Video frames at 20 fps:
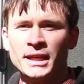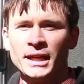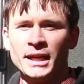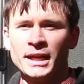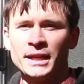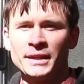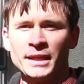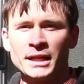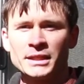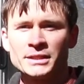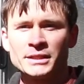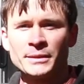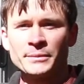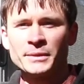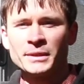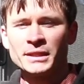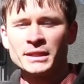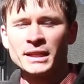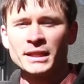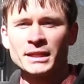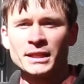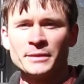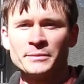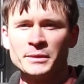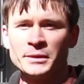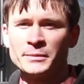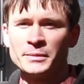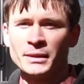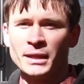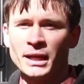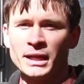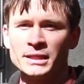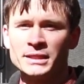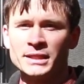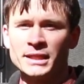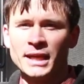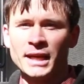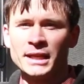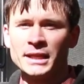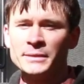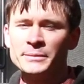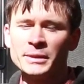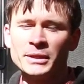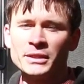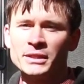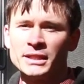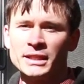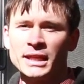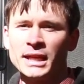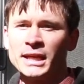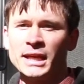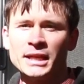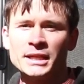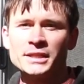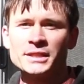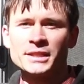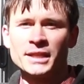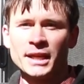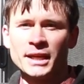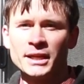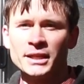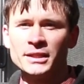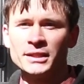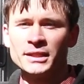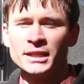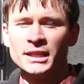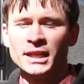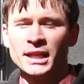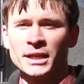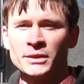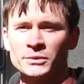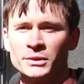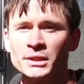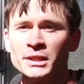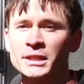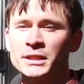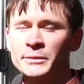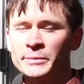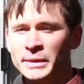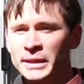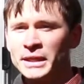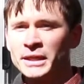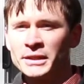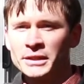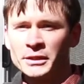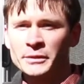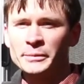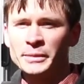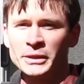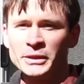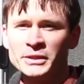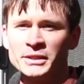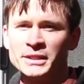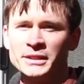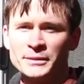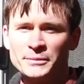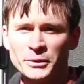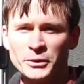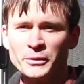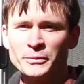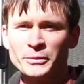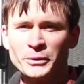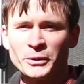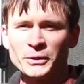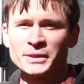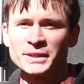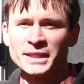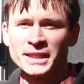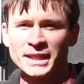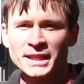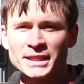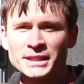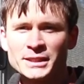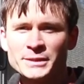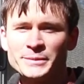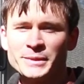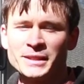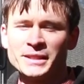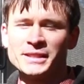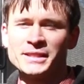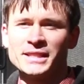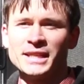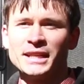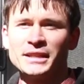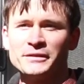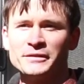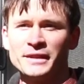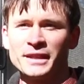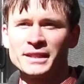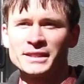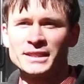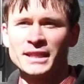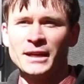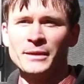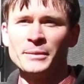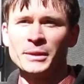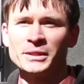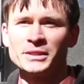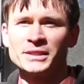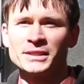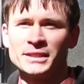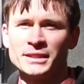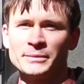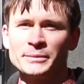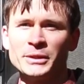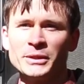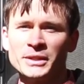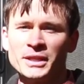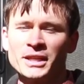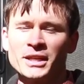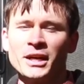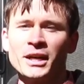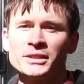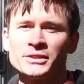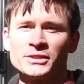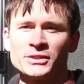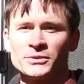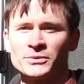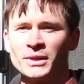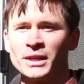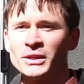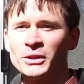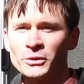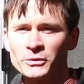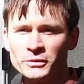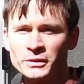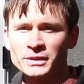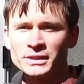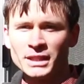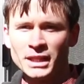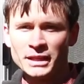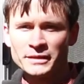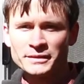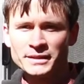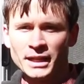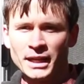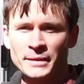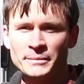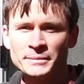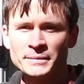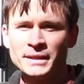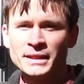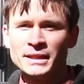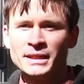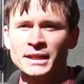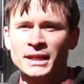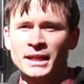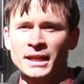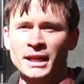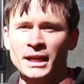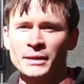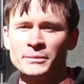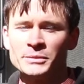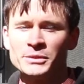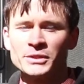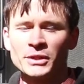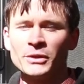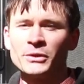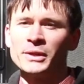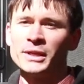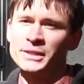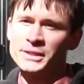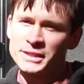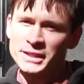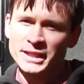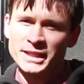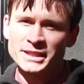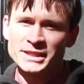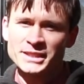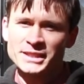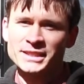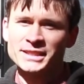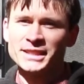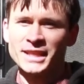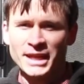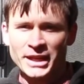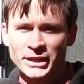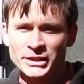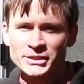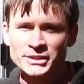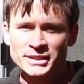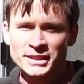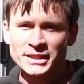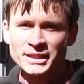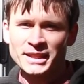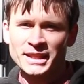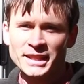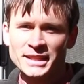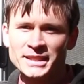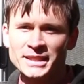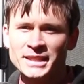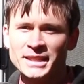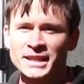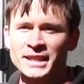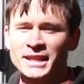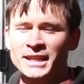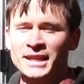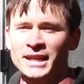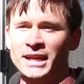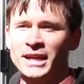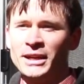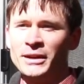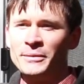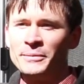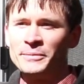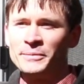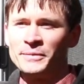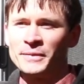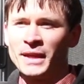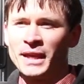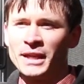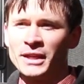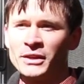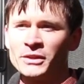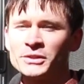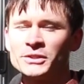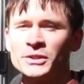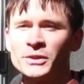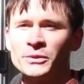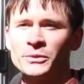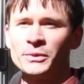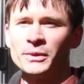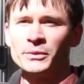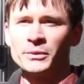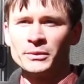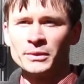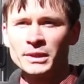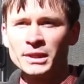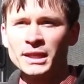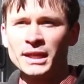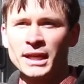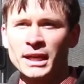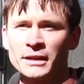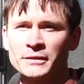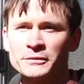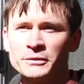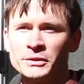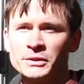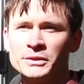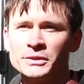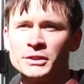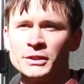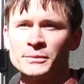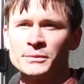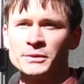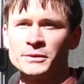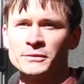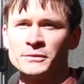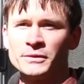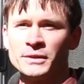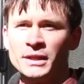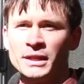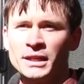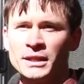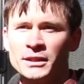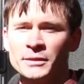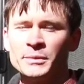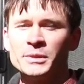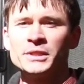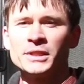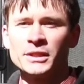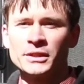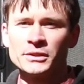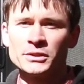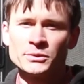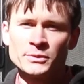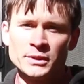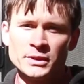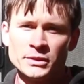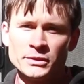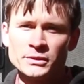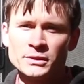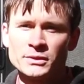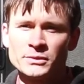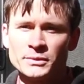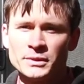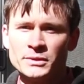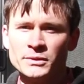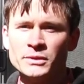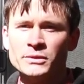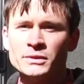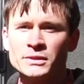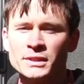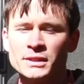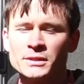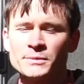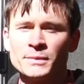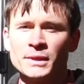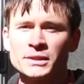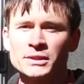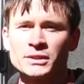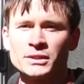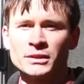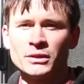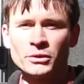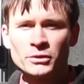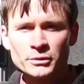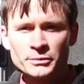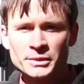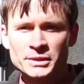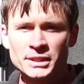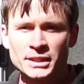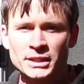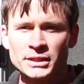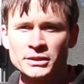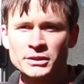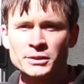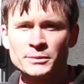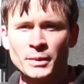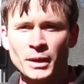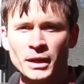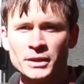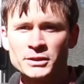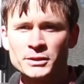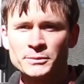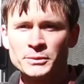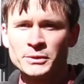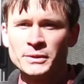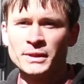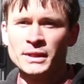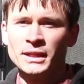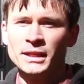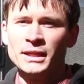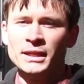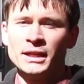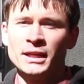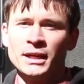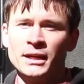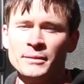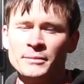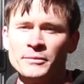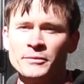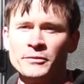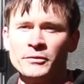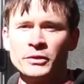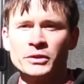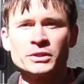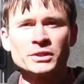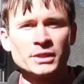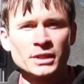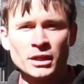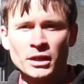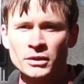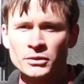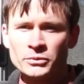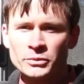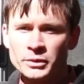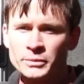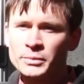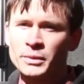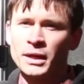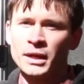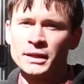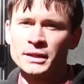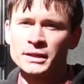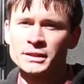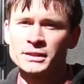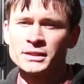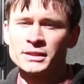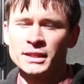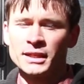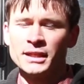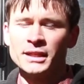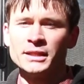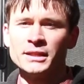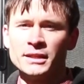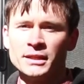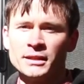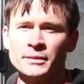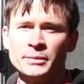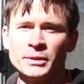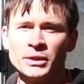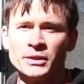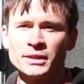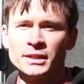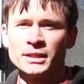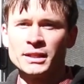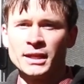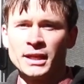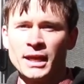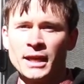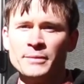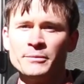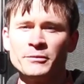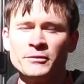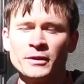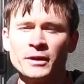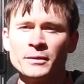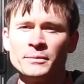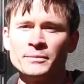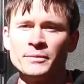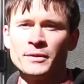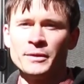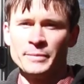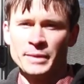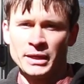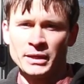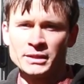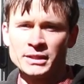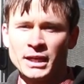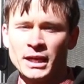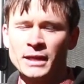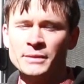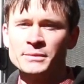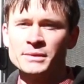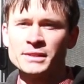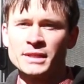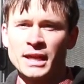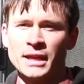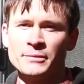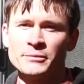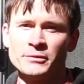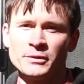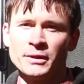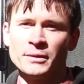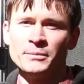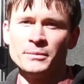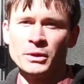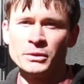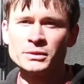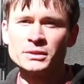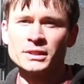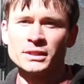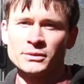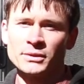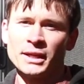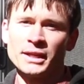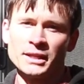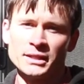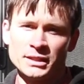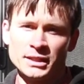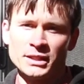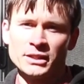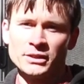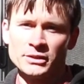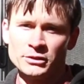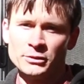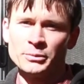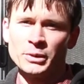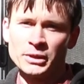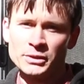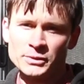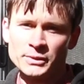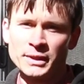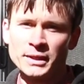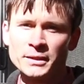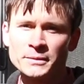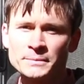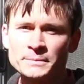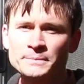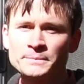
And that's something that can be applied to any building at any scale. And really the bigger your building, the more important it gets because that affects how much the building costs to run over its lifetime. Um, so insulation, air sealing, um, and also we were really careful in terms of the materials we used, we used as much local material as possible. Um, virtually all the wood products in the building came from the Maritimes, came from mostly right in here in New Brunswick.